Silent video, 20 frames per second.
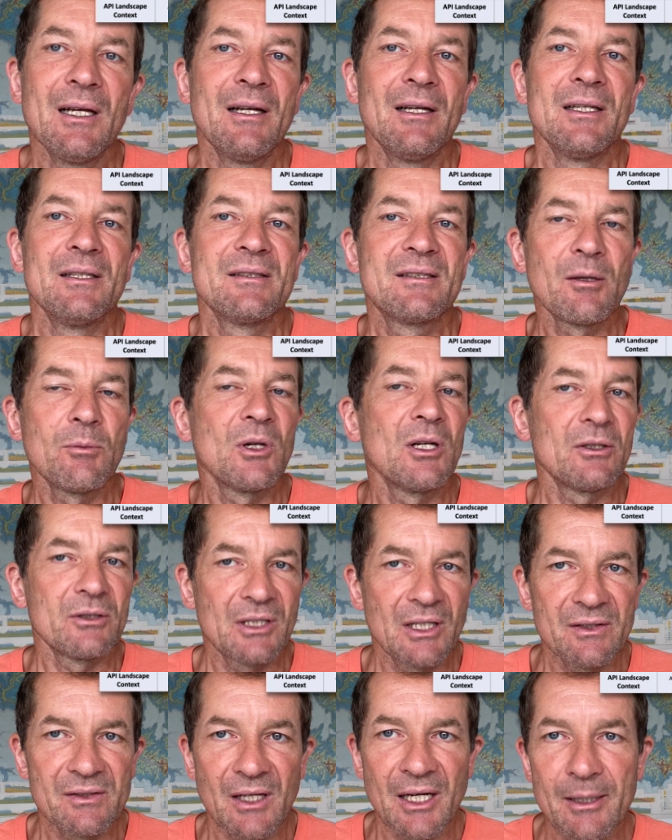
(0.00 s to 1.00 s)
similar
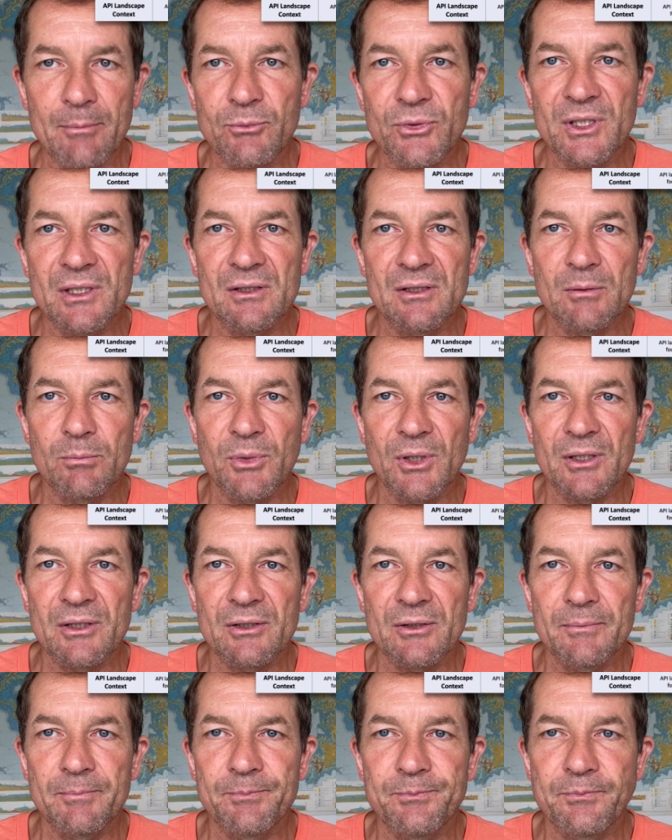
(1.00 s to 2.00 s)
design
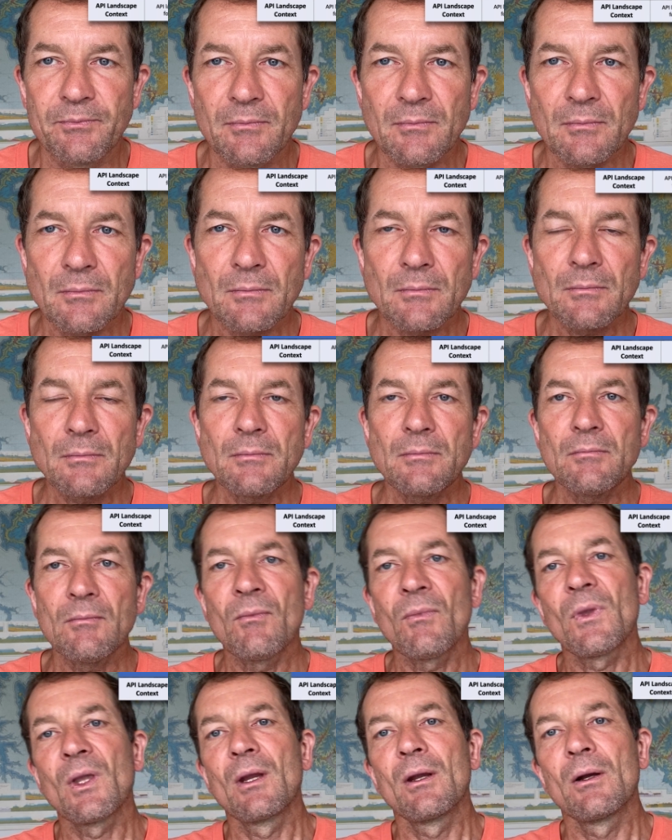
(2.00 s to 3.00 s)
principles.
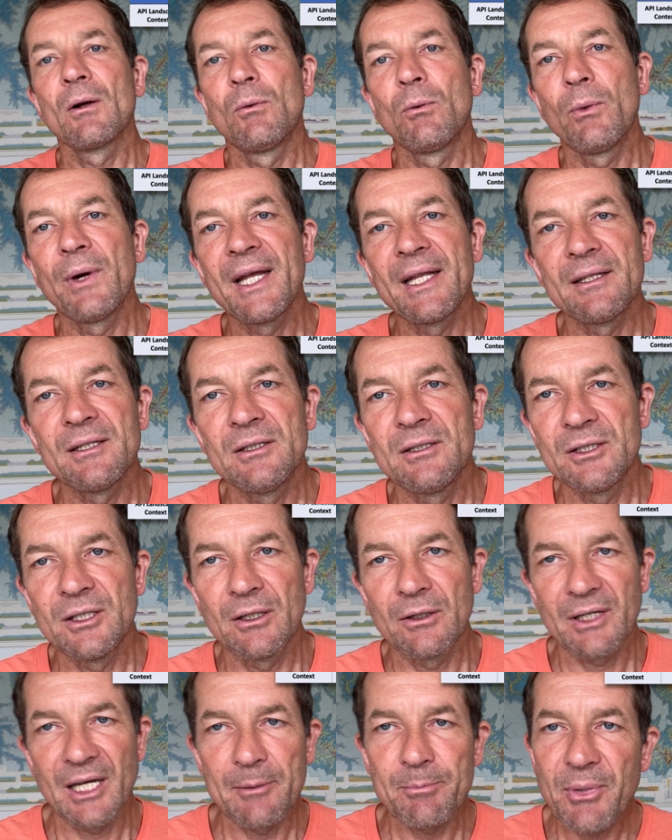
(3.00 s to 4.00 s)
When you
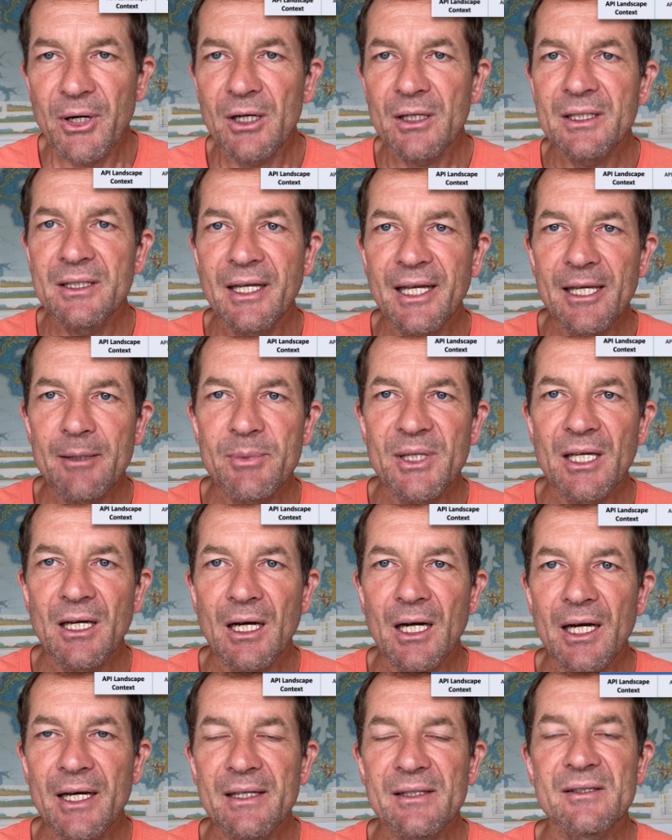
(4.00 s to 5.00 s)
look at partner
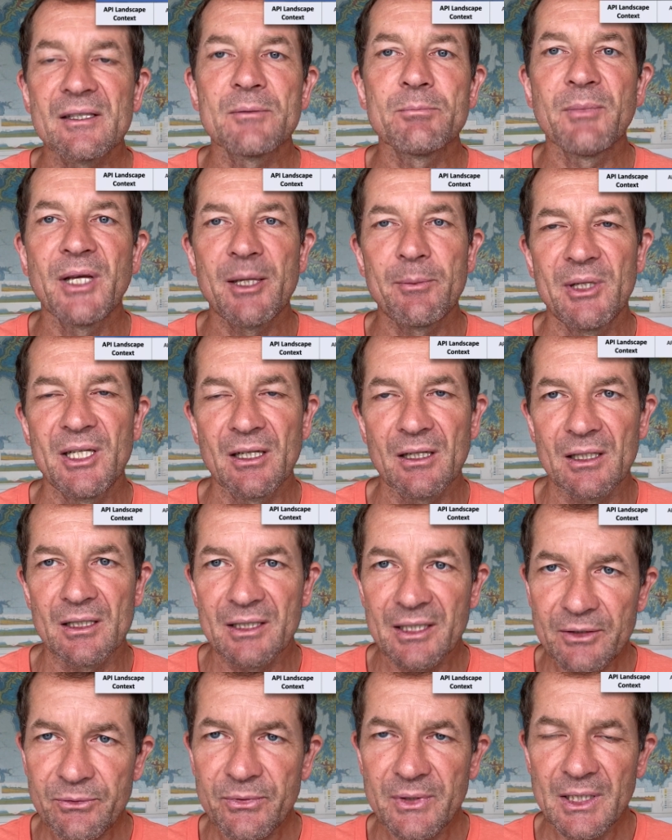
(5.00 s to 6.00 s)
APIs, it may be a little
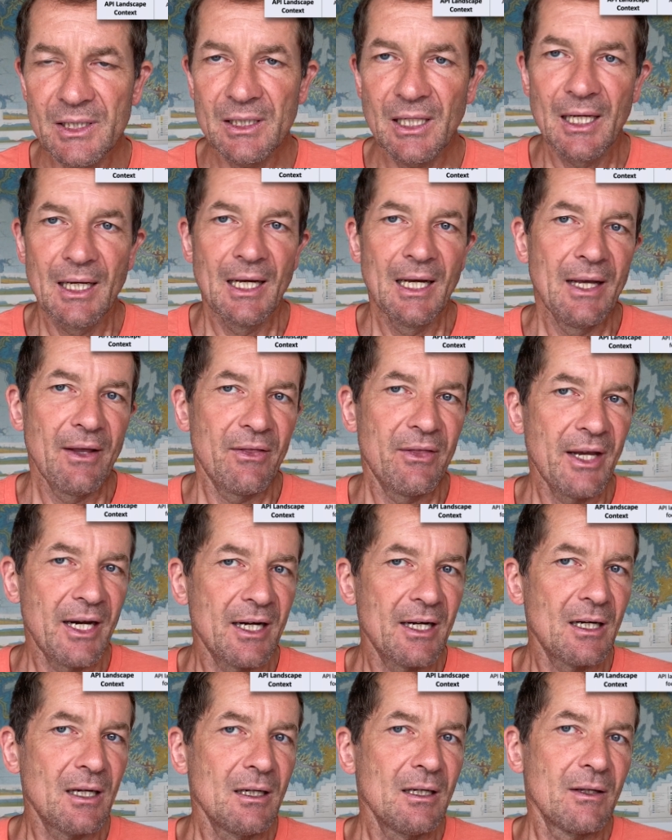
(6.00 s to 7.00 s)
different.
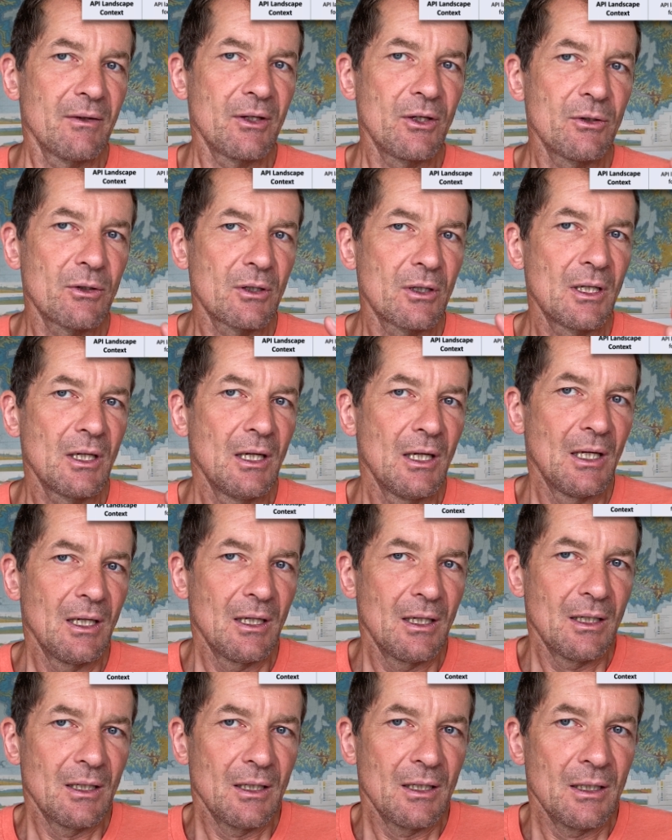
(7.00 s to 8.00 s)
There, your
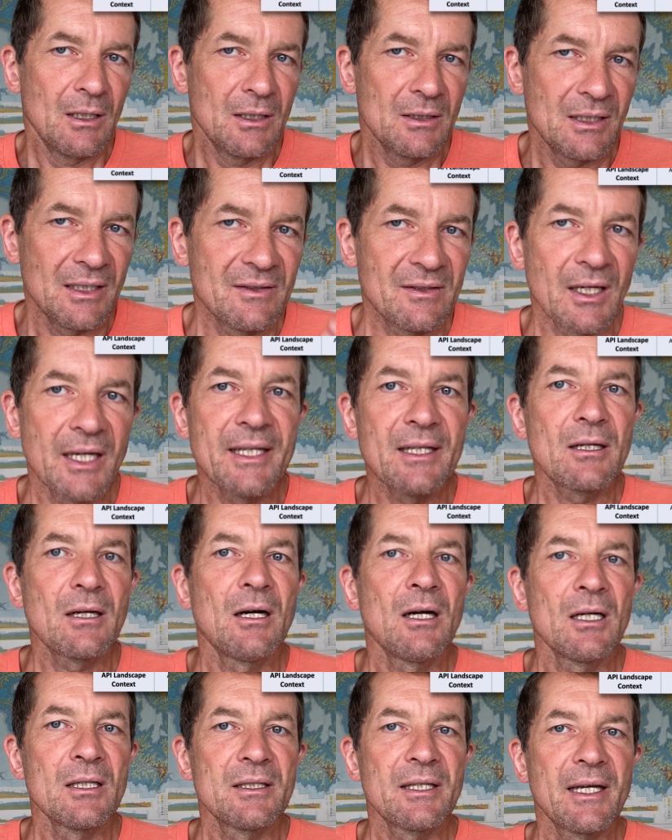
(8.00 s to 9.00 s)
design
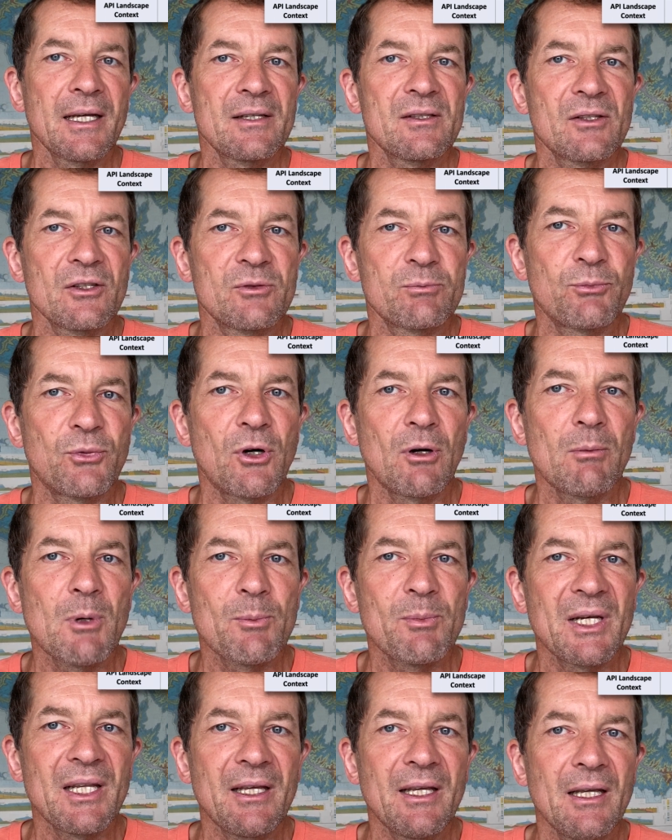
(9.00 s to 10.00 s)
context is
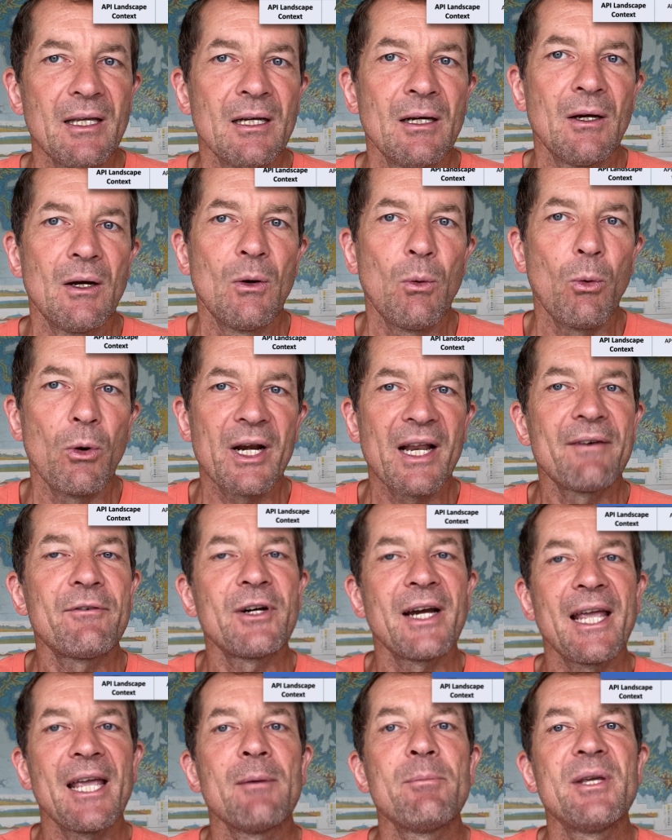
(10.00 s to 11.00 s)
probably whatever
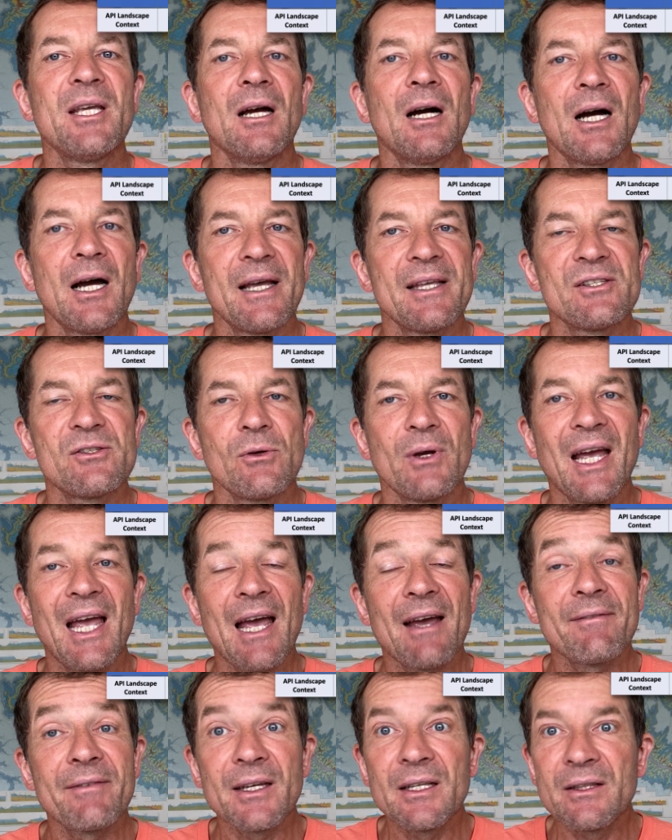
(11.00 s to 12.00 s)
APIs you
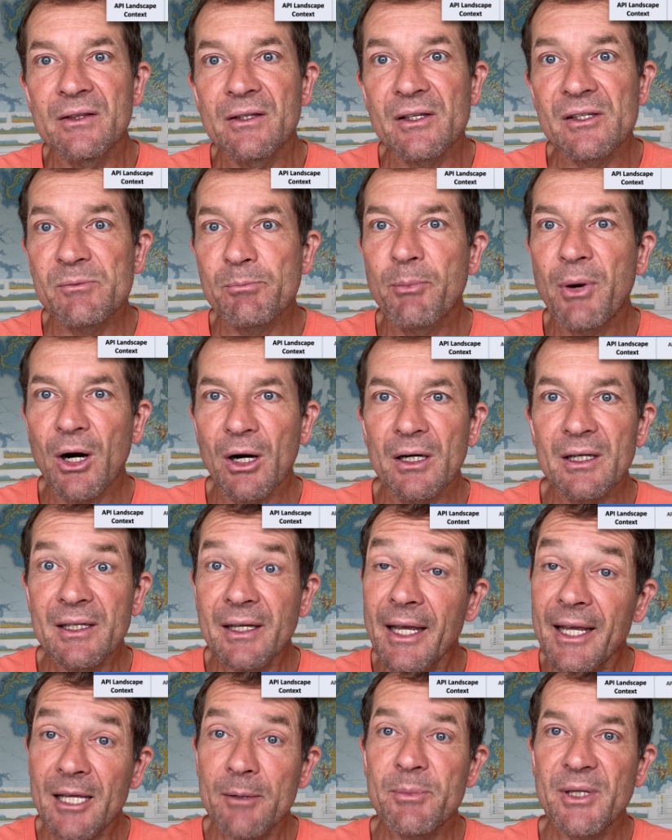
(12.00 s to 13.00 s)
have in this partner
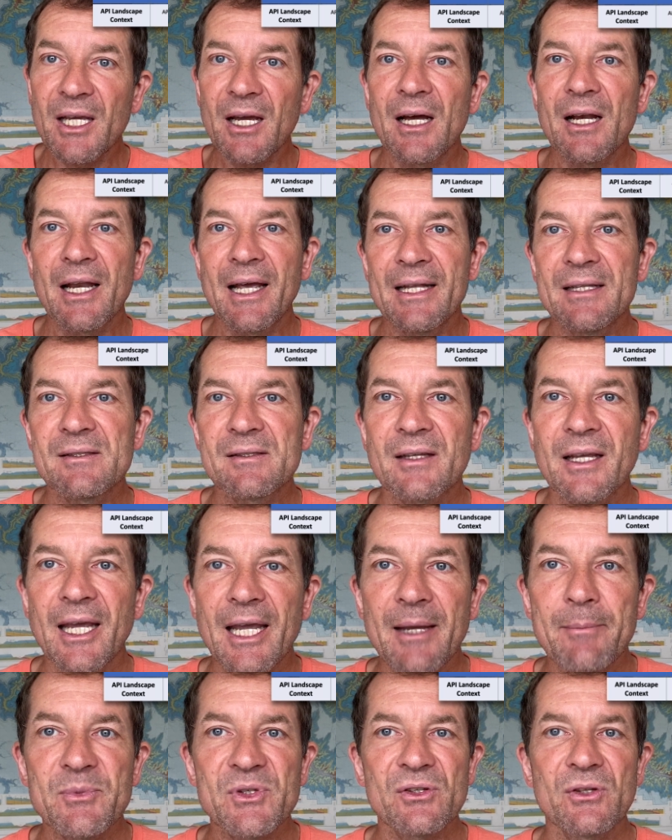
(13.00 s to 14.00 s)
API
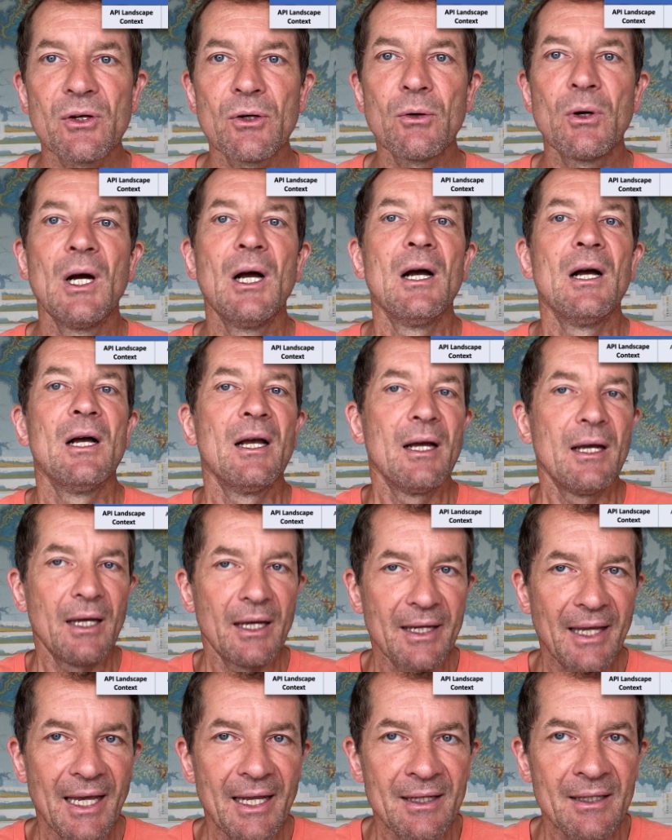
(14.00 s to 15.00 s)
landscape. So
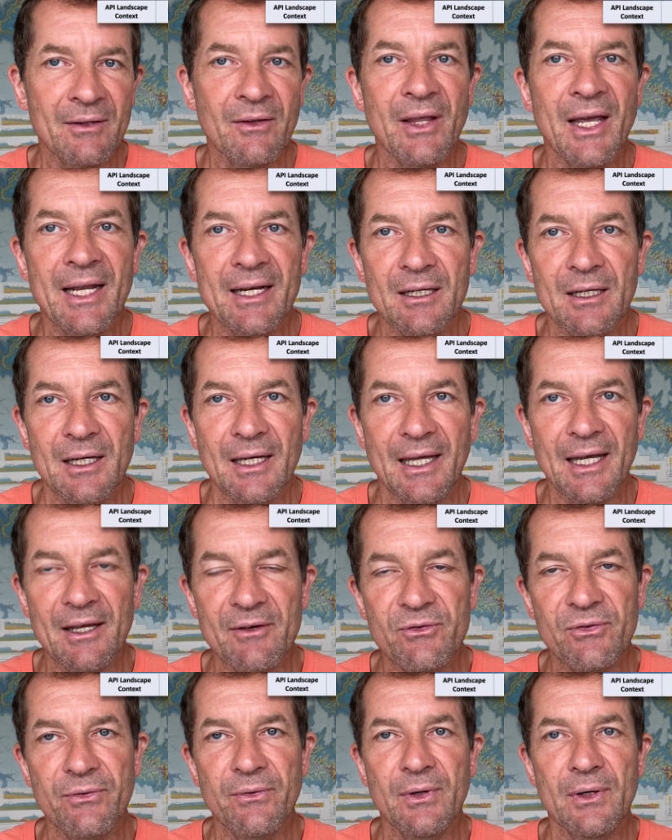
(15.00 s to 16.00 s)
again, that
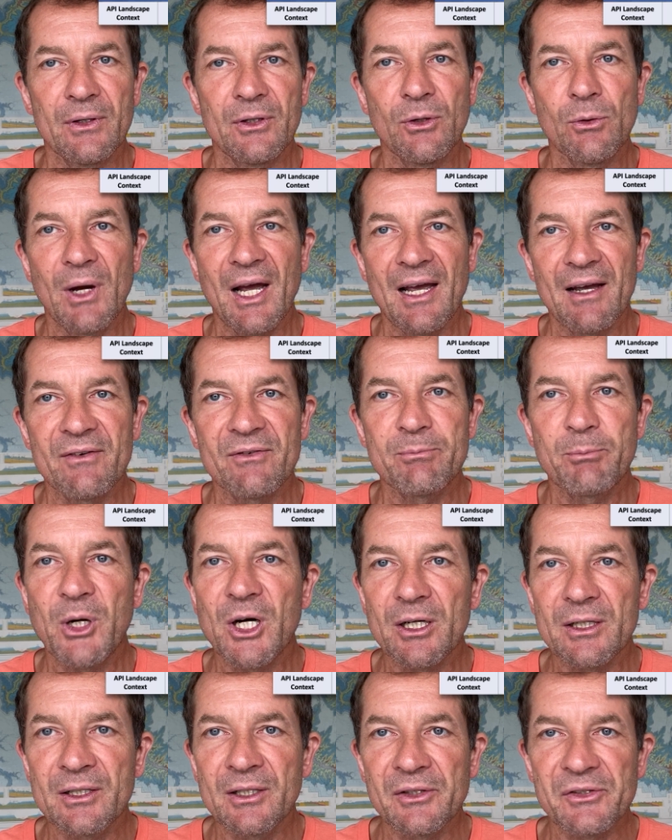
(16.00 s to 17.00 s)
if you have
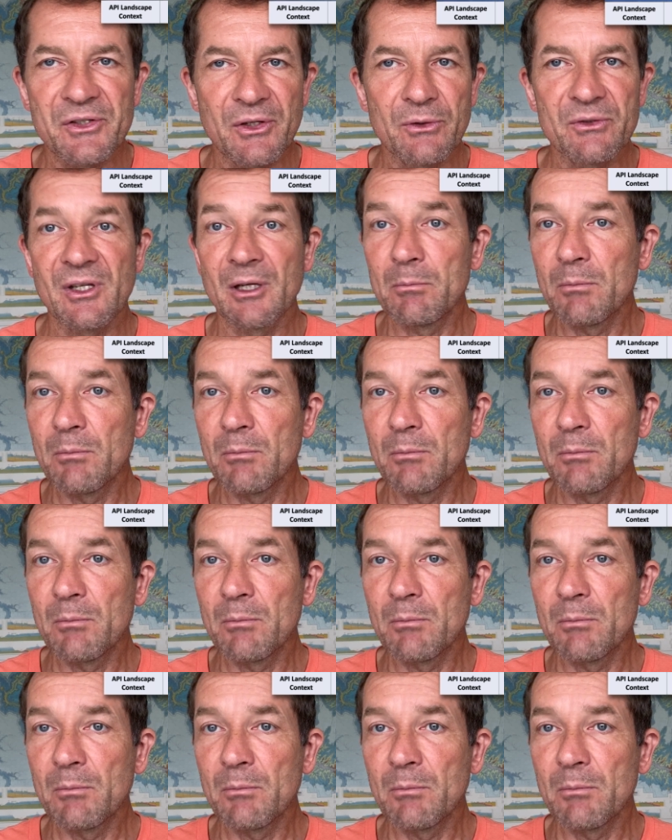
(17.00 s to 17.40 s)
partners using